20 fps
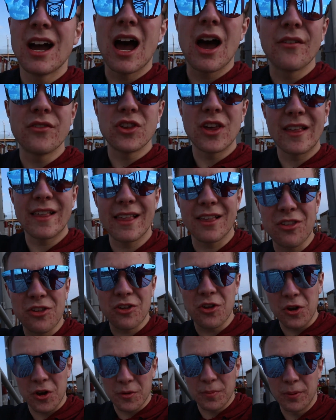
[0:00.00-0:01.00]
of Jesus
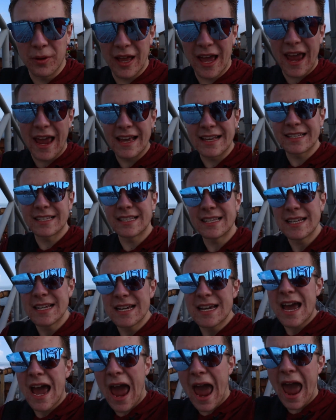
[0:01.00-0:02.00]
took place.
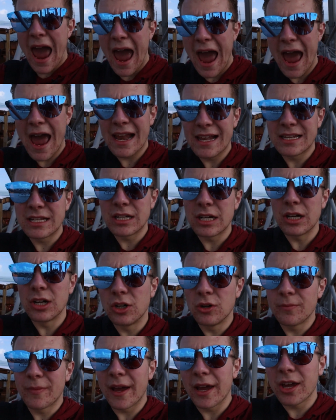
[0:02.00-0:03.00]
And
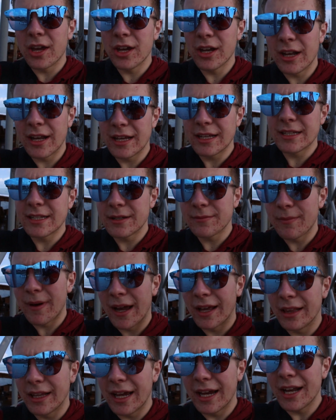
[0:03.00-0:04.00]
oh my goodness,
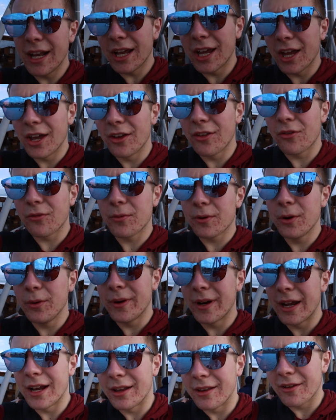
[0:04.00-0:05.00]
my lighting is
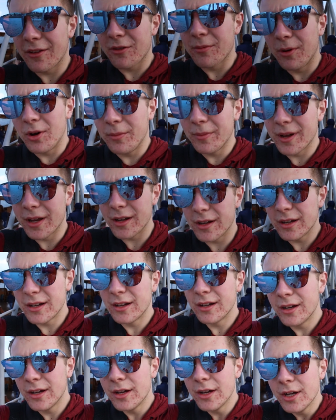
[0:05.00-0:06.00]
ruining this moment.
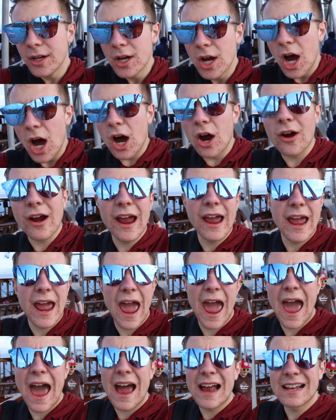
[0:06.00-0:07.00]
All right,
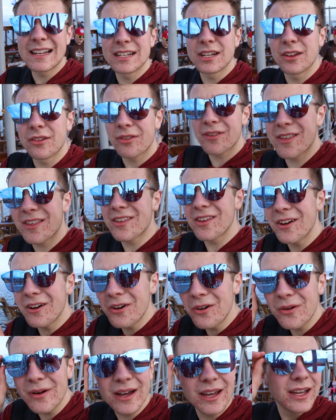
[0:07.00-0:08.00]
and
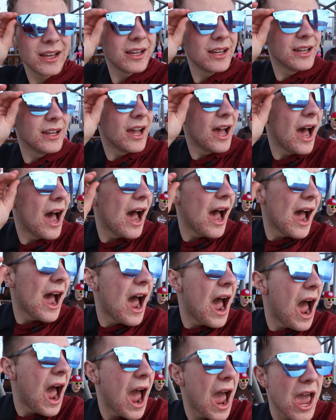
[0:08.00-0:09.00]
so
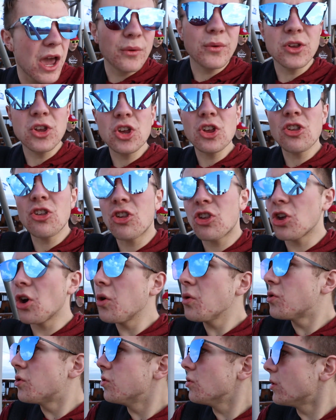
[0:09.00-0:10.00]
it was just
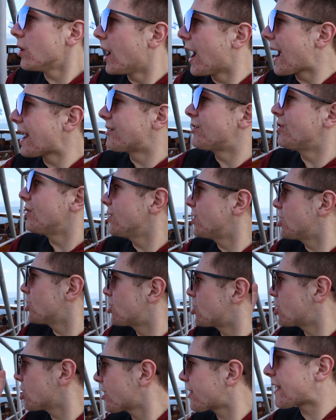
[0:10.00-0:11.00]
so cool to
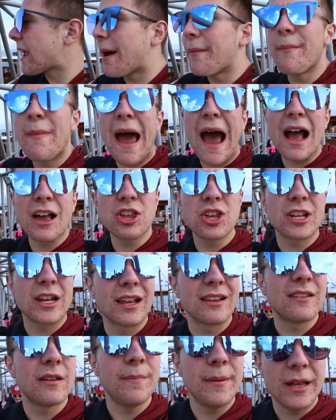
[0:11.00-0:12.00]
just imagine
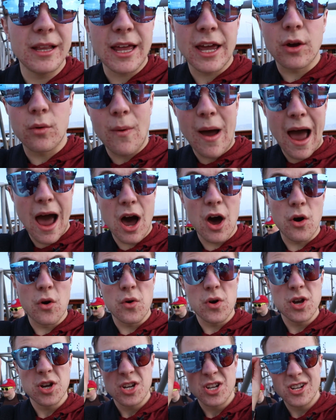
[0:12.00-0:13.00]
and to be like, wow,